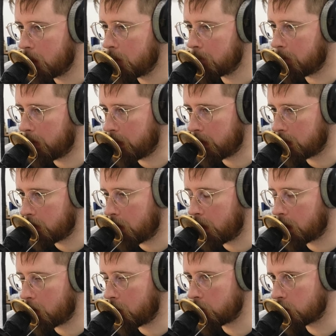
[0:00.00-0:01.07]
by
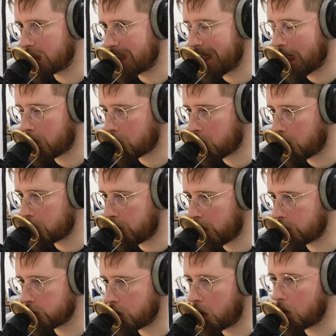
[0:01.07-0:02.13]
uh, going to
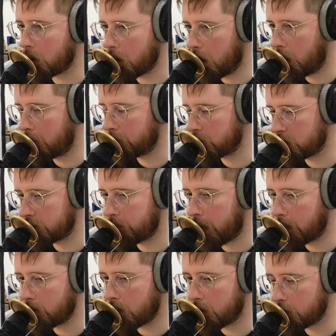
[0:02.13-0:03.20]
getupgradeplus.com, just
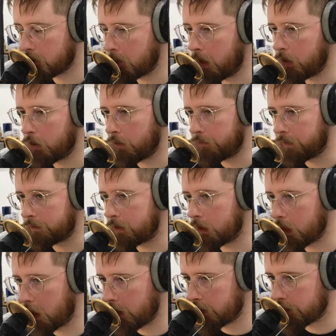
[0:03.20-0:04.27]
$5 a month or
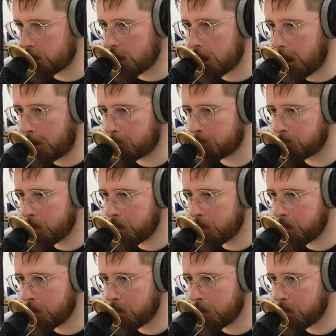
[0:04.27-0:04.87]
$50 a year.